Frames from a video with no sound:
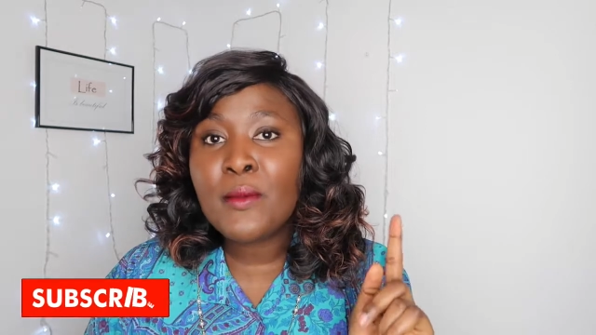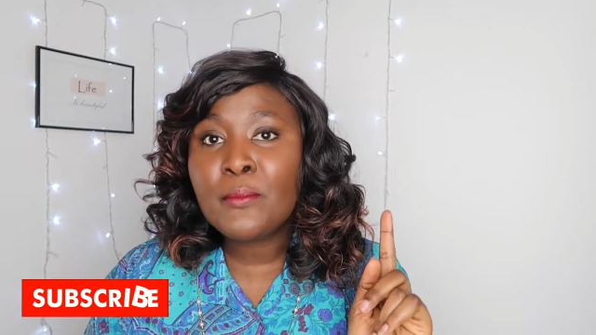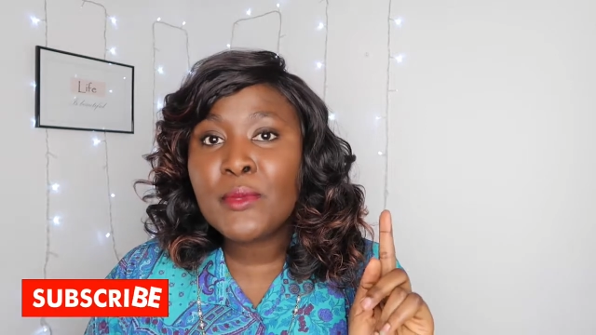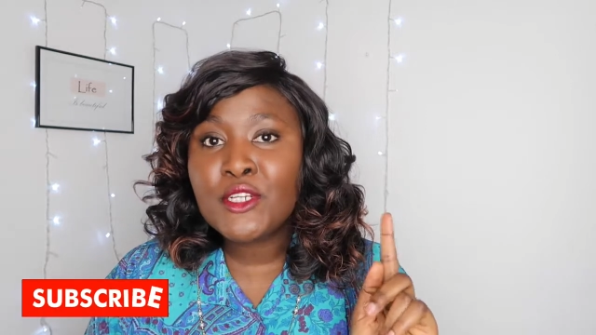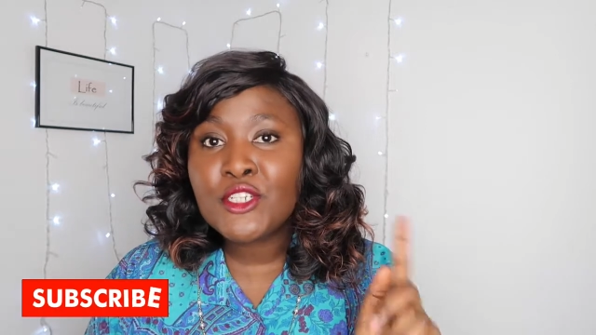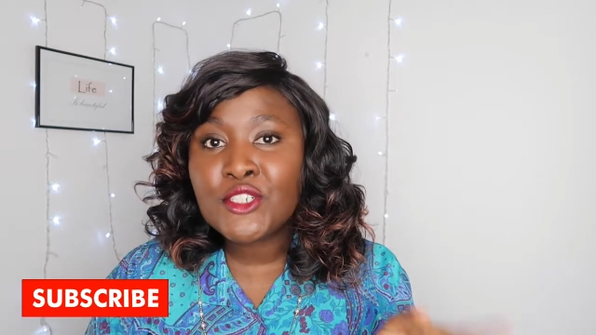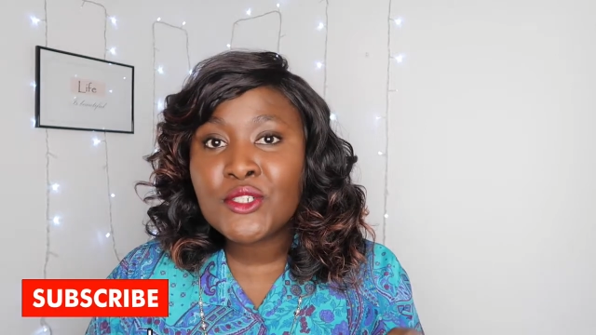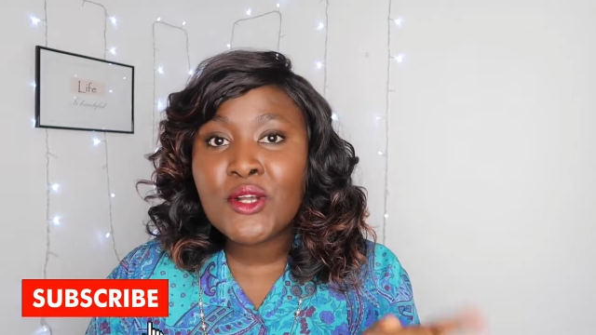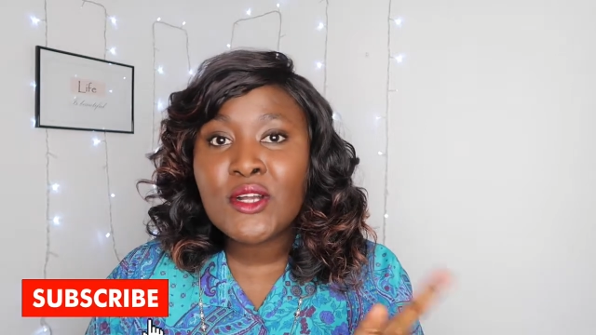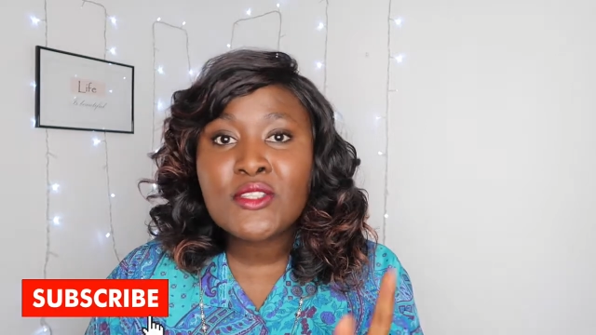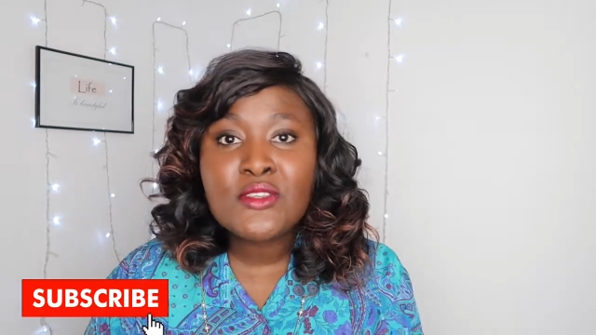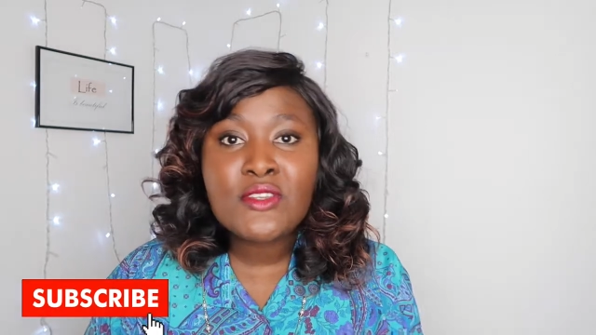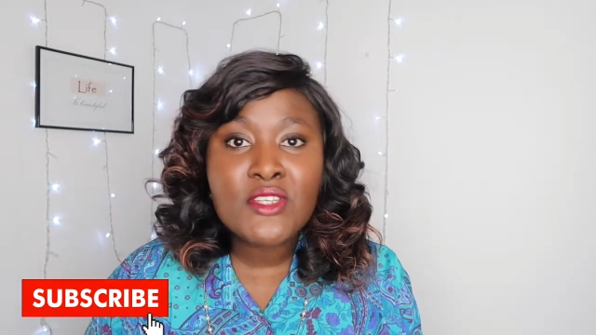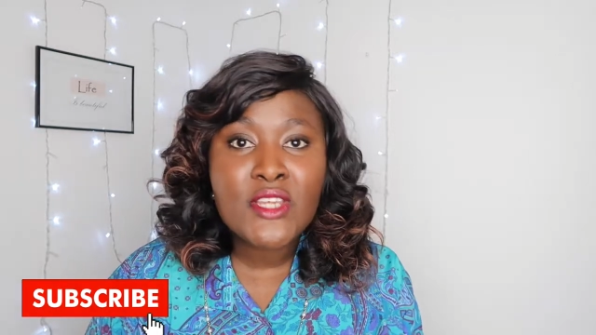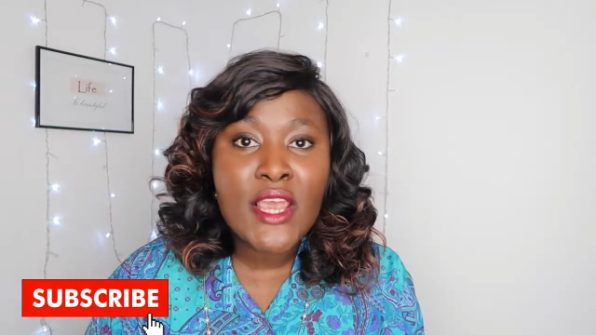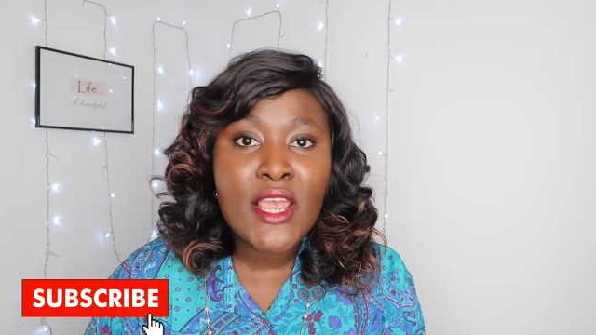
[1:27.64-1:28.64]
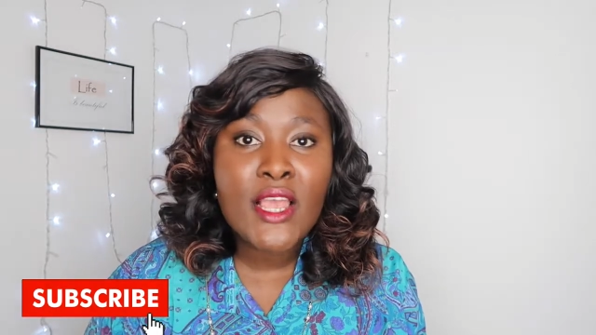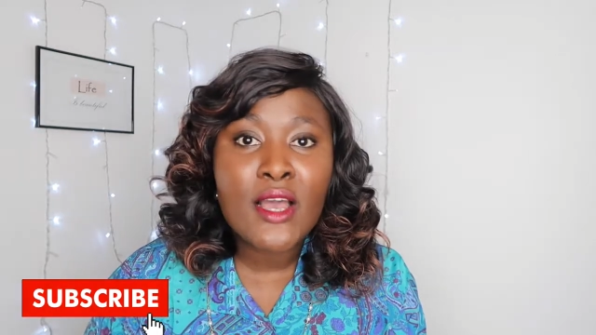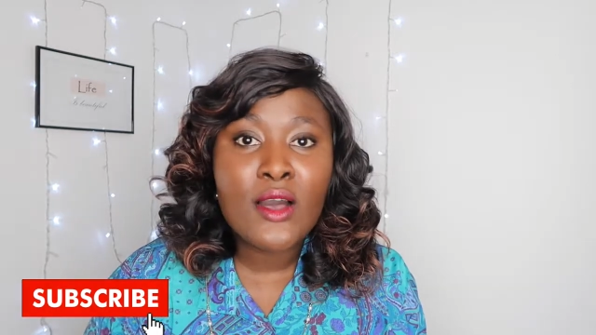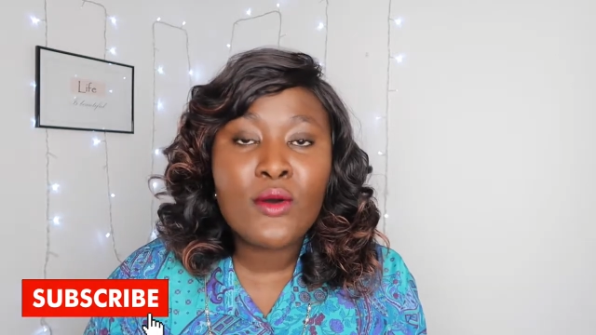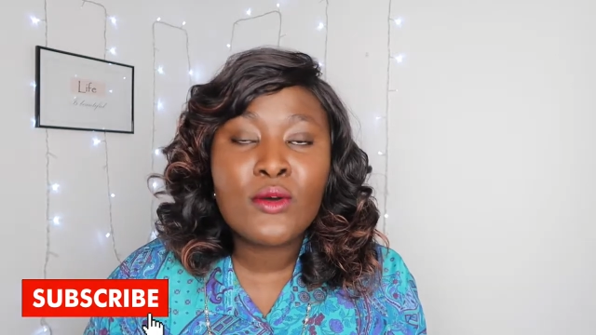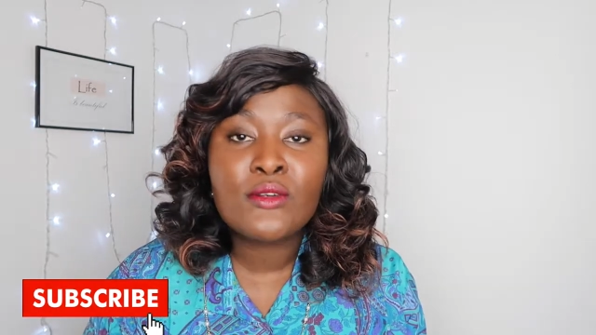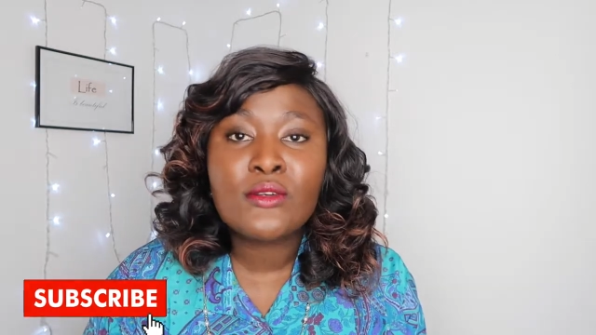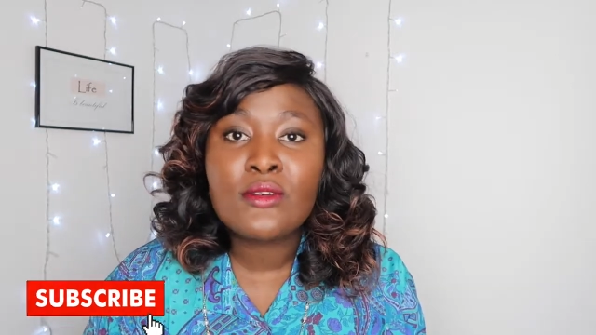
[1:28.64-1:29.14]
Be sure to check
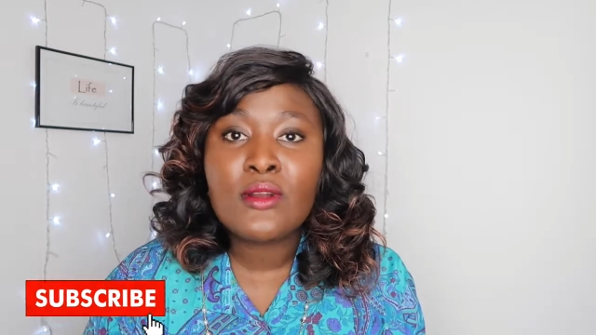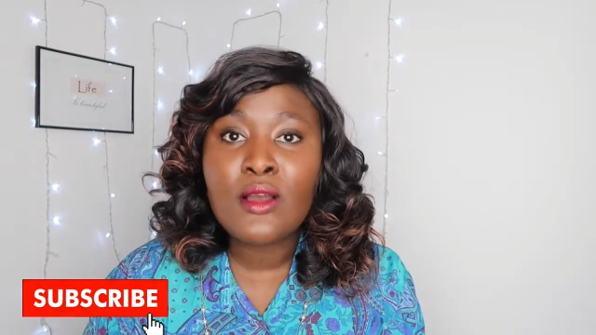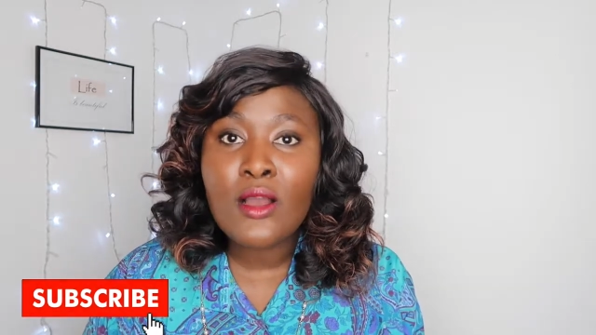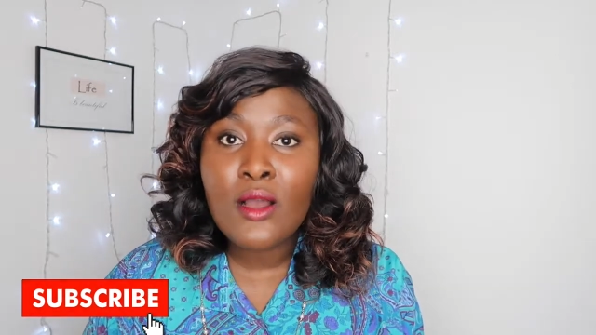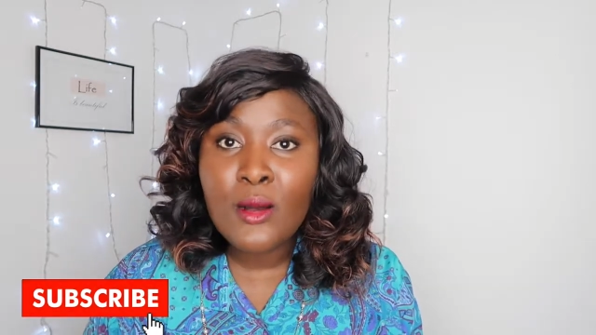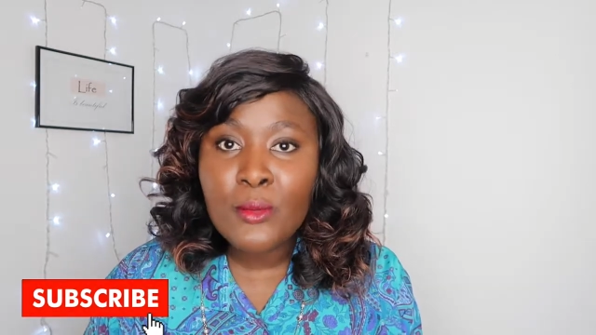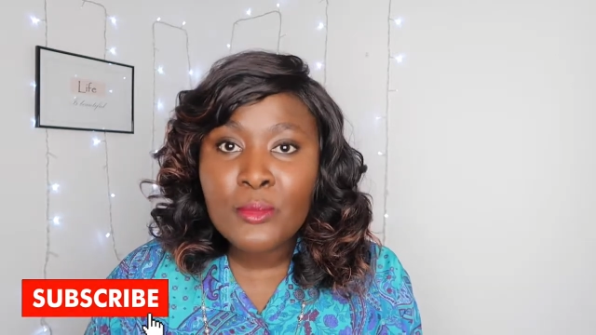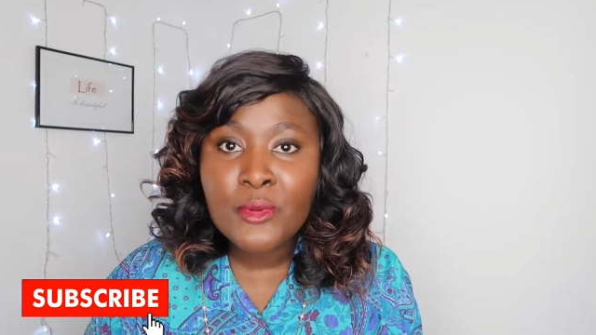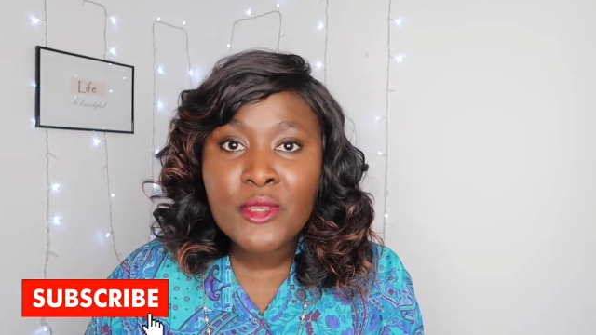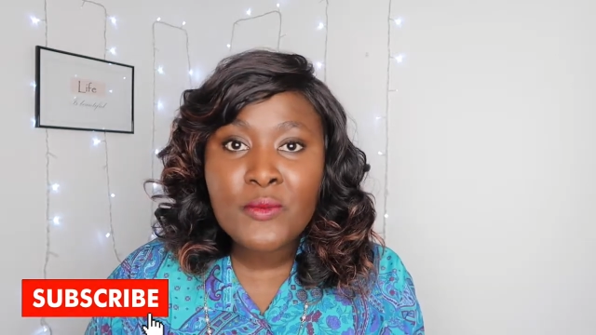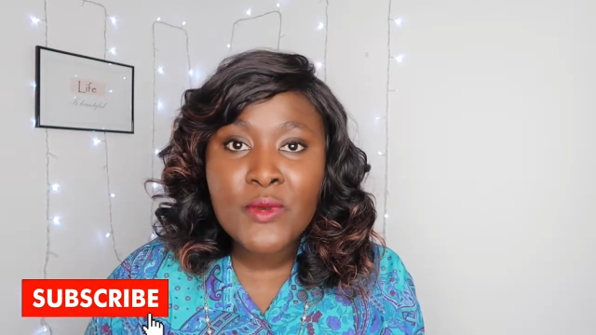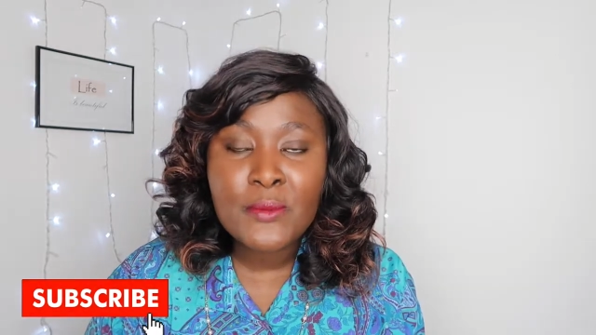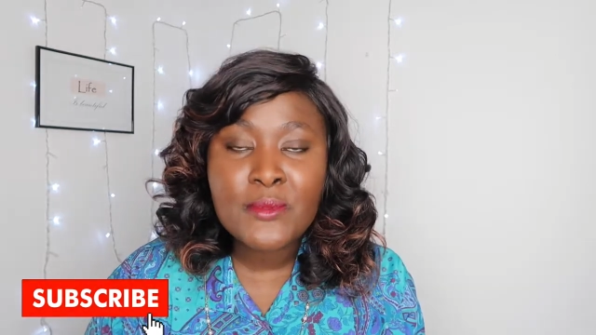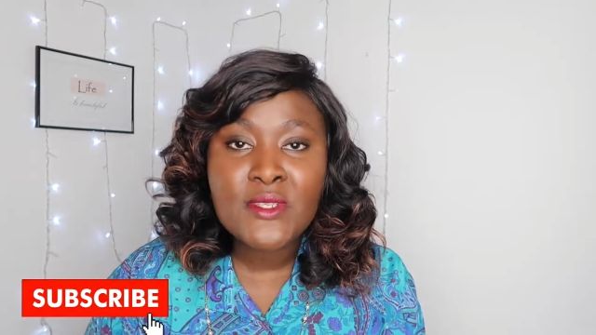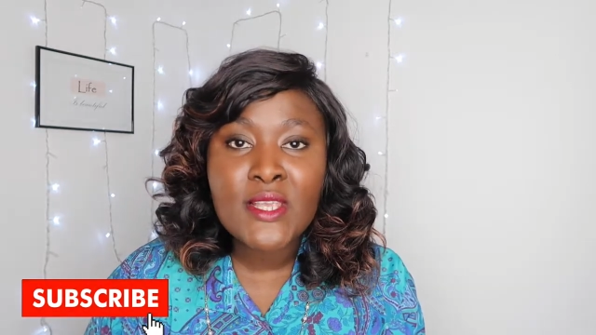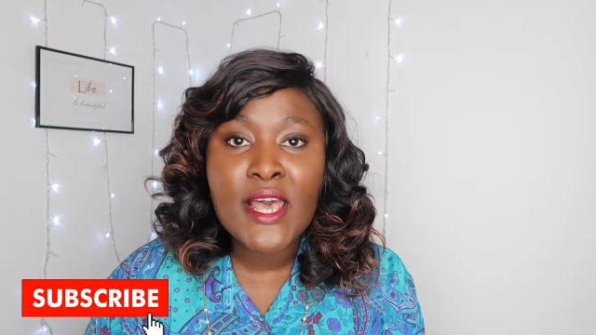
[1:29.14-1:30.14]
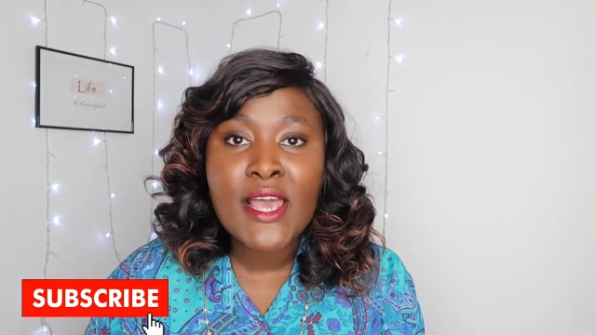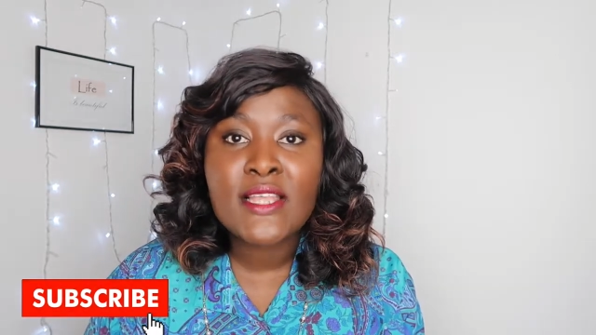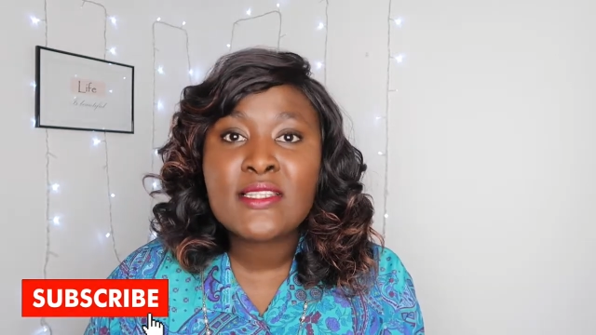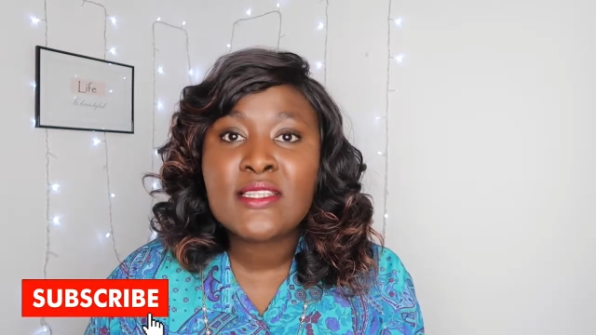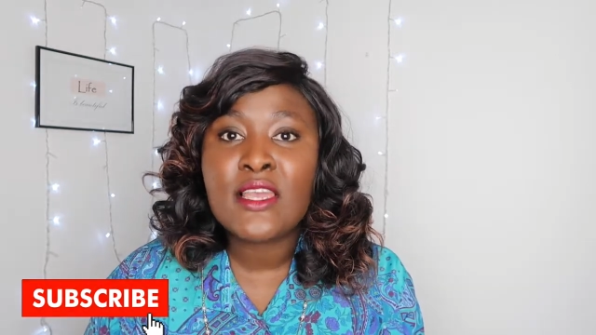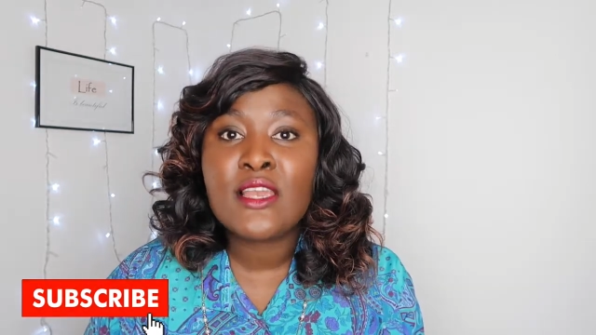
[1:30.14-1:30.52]
on company websites.